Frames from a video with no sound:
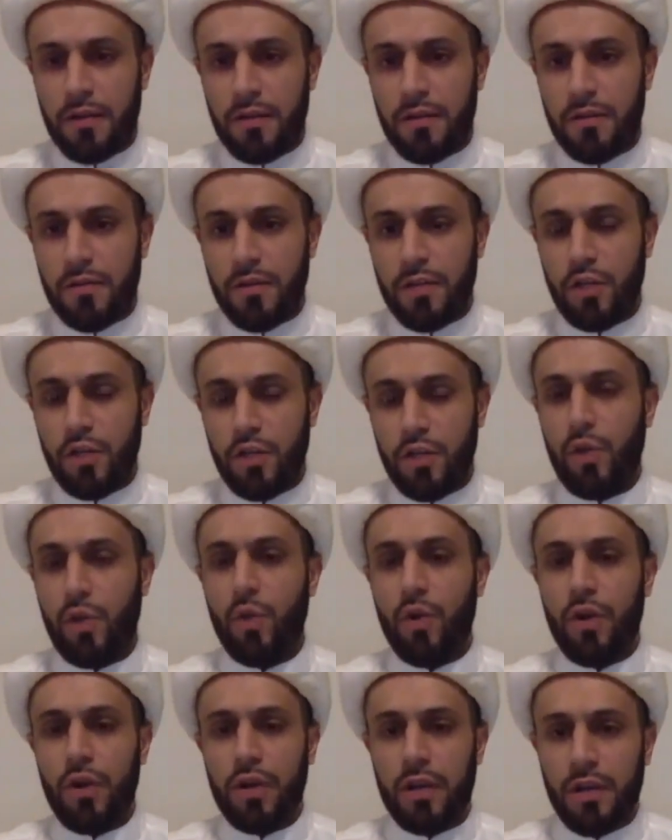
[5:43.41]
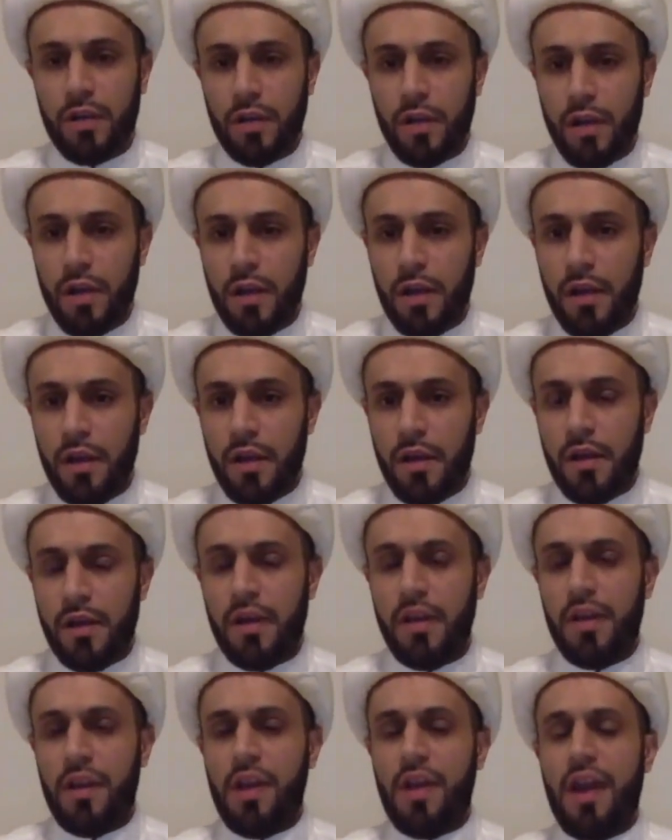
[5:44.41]
You know, we work
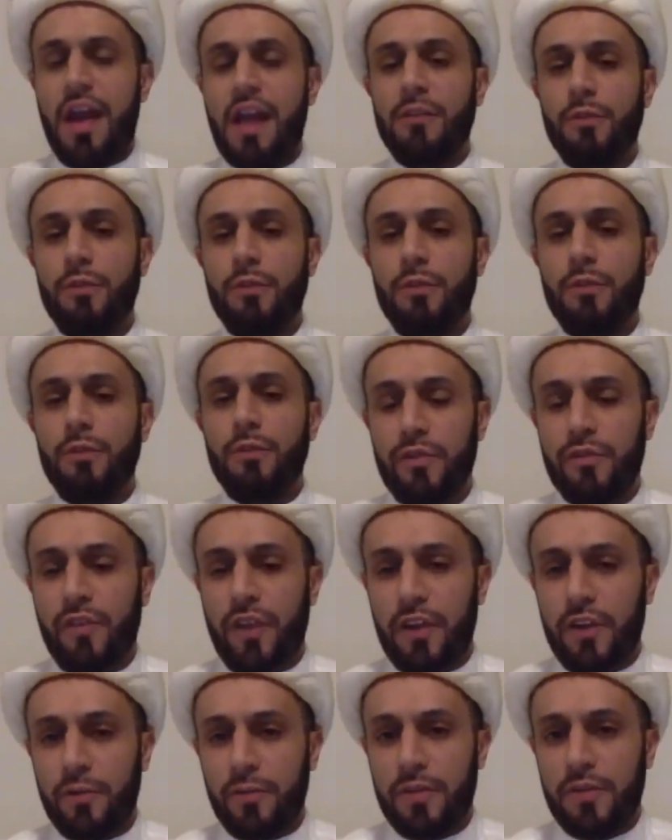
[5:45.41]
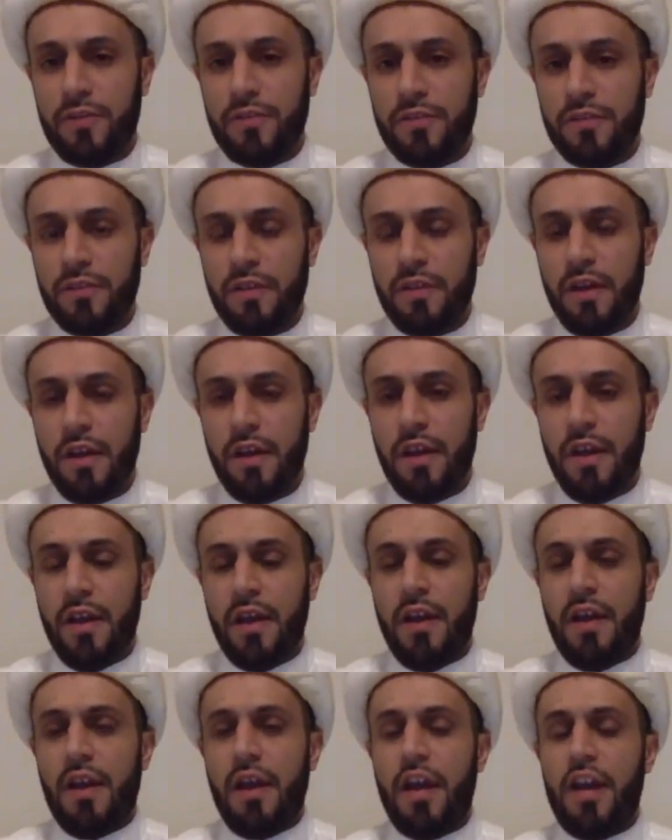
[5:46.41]
in a non-Muslim environment.
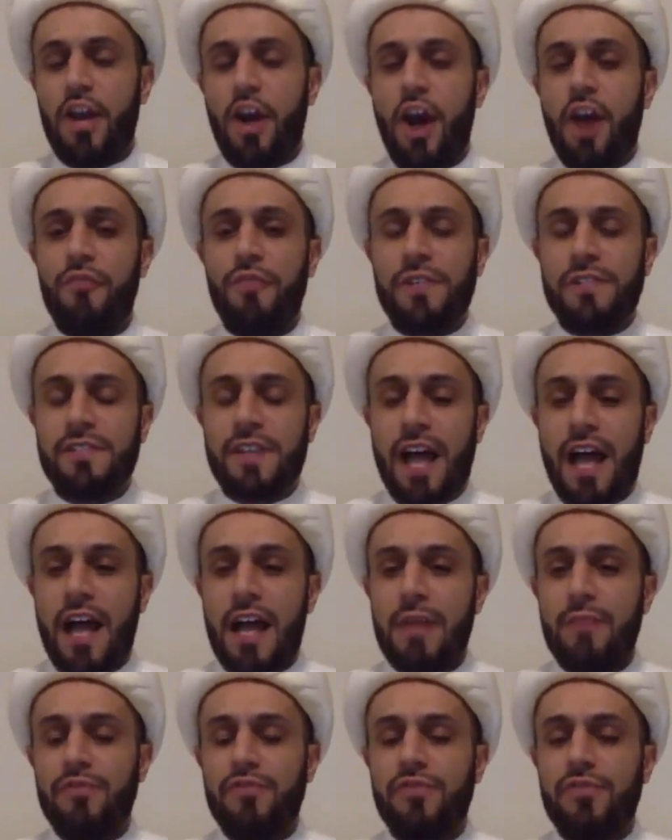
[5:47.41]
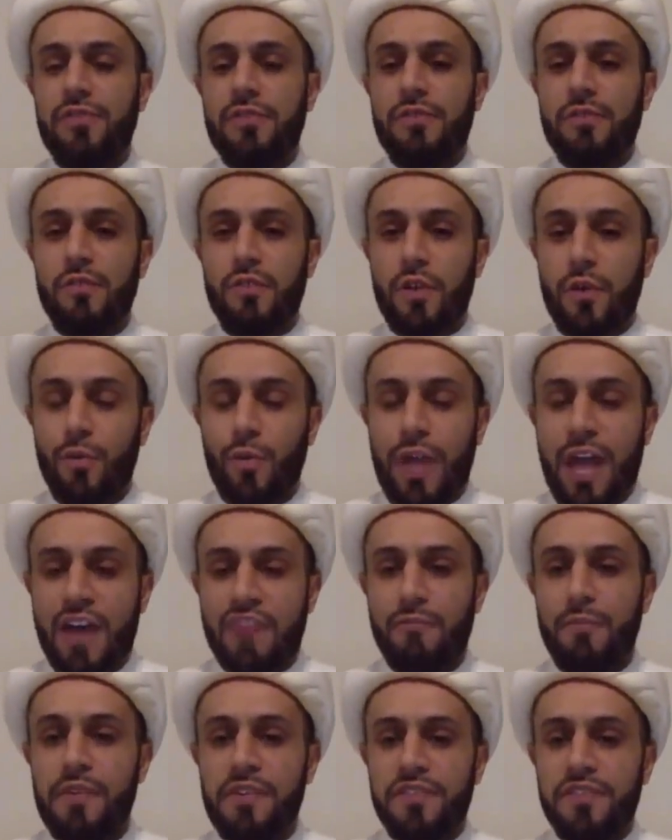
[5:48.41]
And oftentimes, we
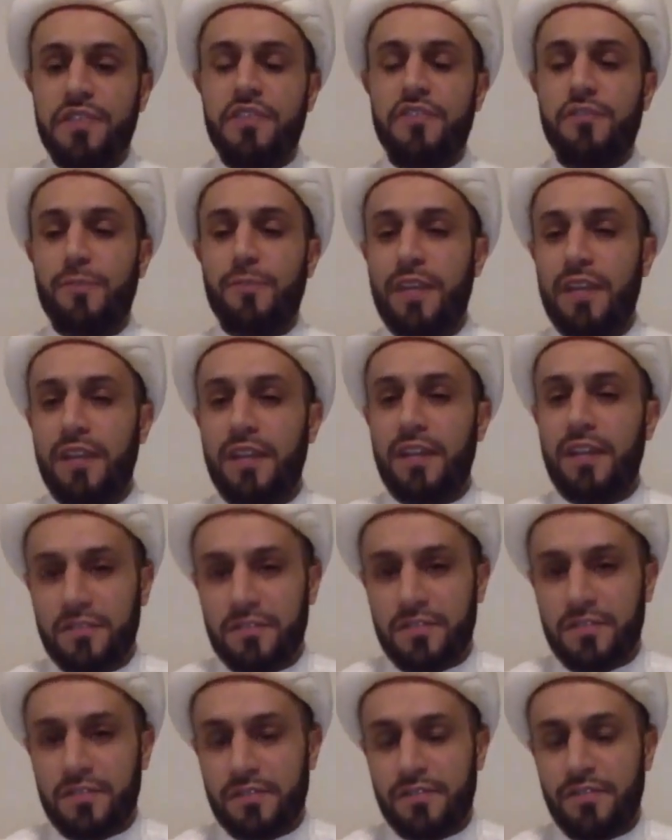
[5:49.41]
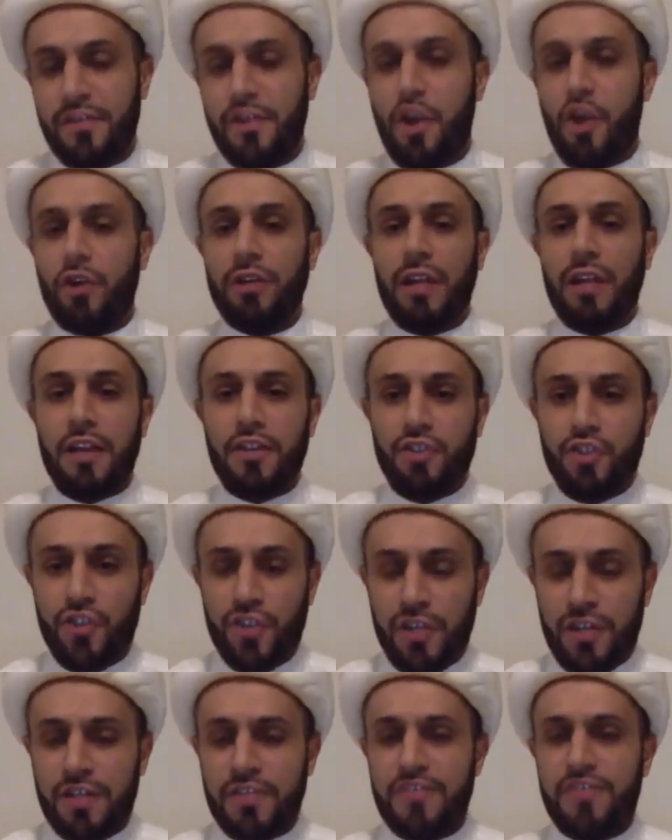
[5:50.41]
have business meetings. There are
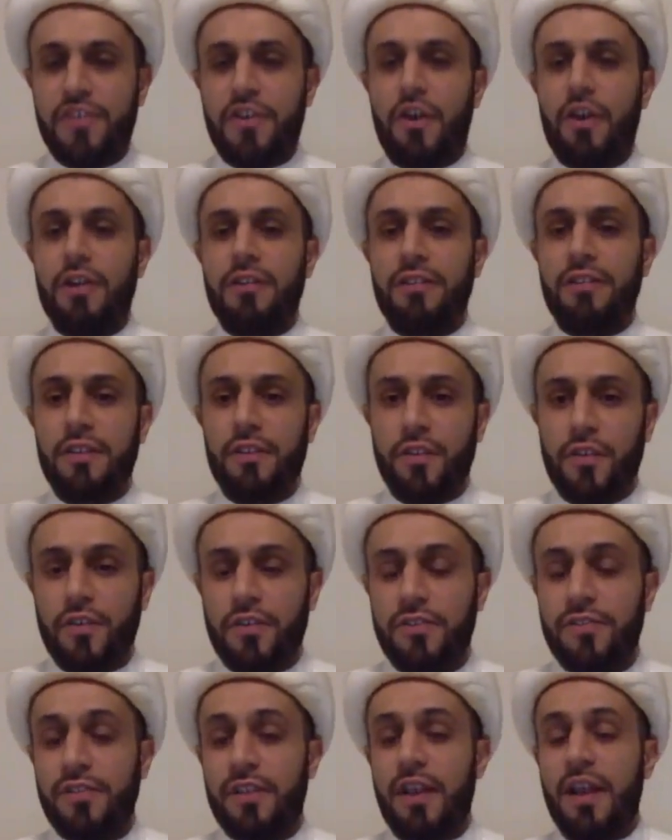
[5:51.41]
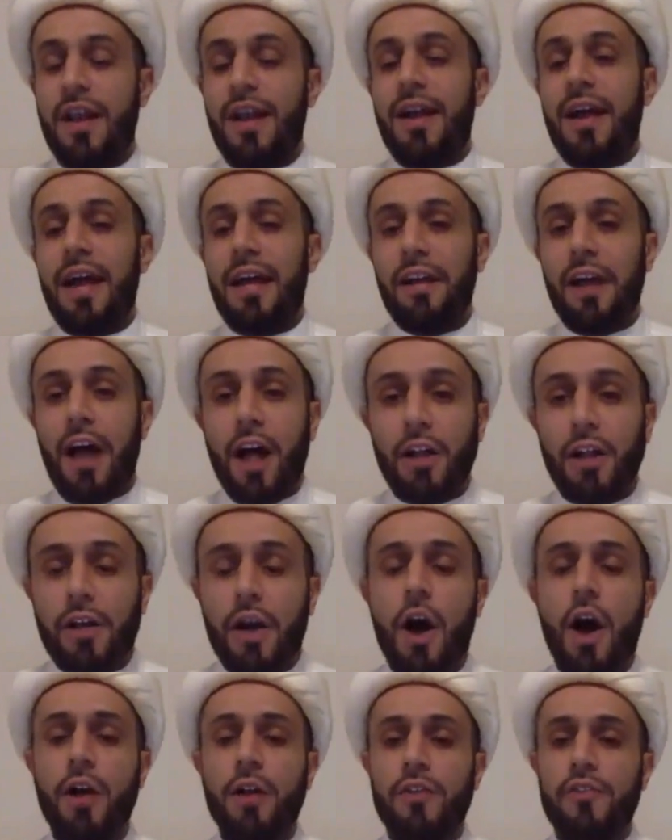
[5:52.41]
luncheons, there are dinners, and
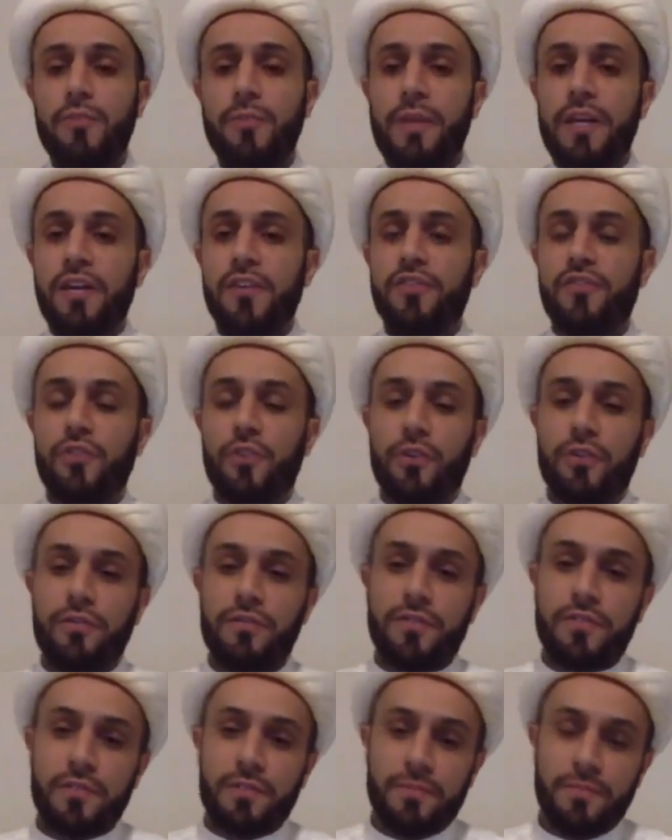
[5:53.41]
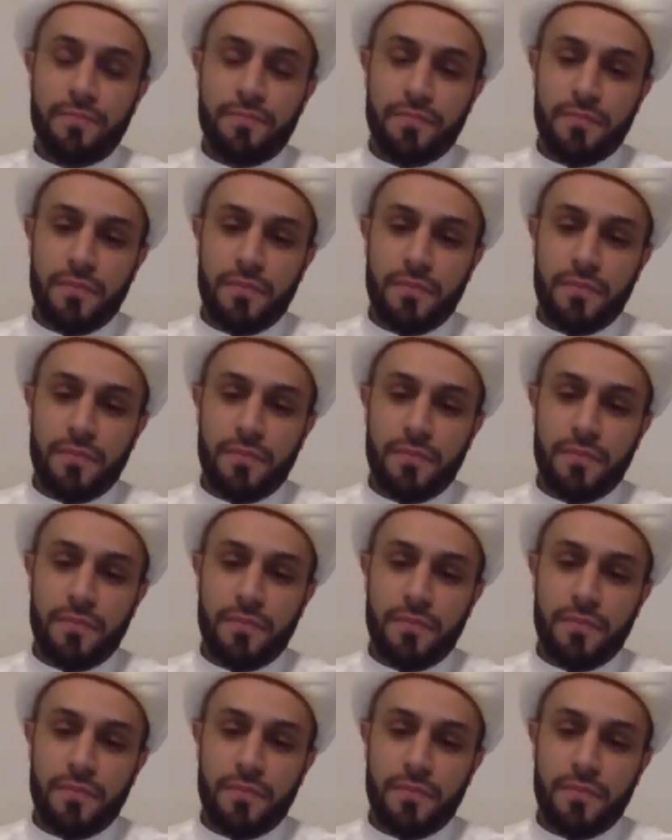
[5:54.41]
alcohol is being served.